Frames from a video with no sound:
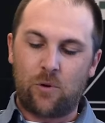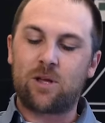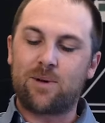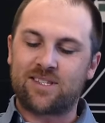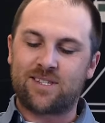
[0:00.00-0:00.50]
we're
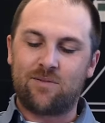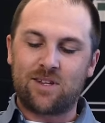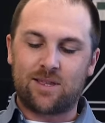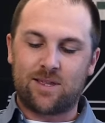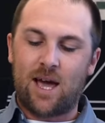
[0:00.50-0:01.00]
only about
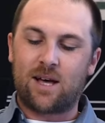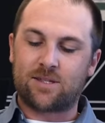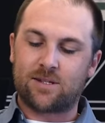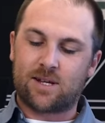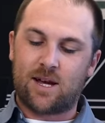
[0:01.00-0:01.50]
seventy
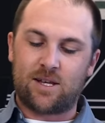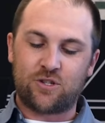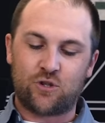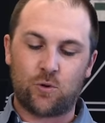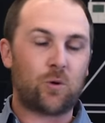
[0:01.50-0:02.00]
thousand cars
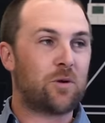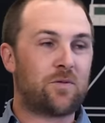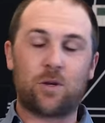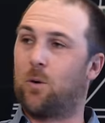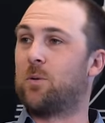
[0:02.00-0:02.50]
short of
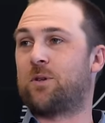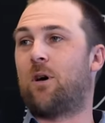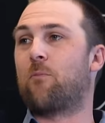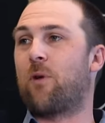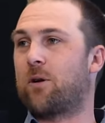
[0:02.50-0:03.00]
the
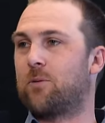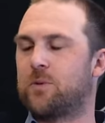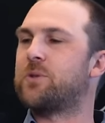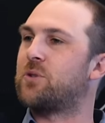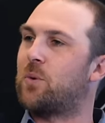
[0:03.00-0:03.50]
all-time record,
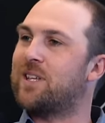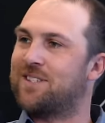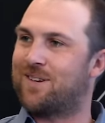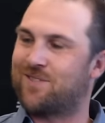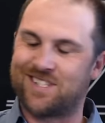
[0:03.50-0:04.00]
which was twenty
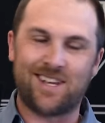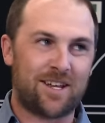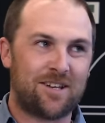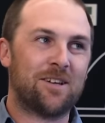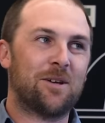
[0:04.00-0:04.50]

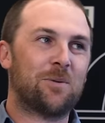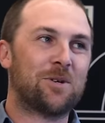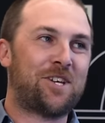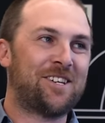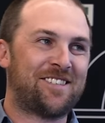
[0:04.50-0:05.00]
seventeen,
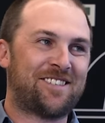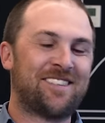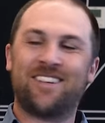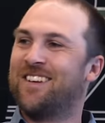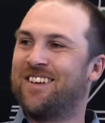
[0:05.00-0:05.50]
which is,
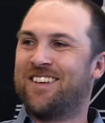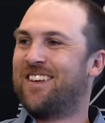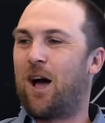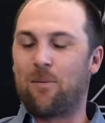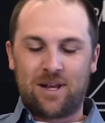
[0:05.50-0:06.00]

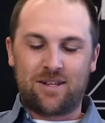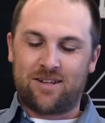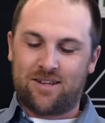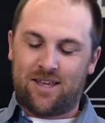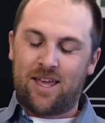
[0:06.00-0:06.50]
I mean,
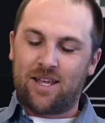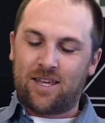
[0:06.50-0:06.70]
in a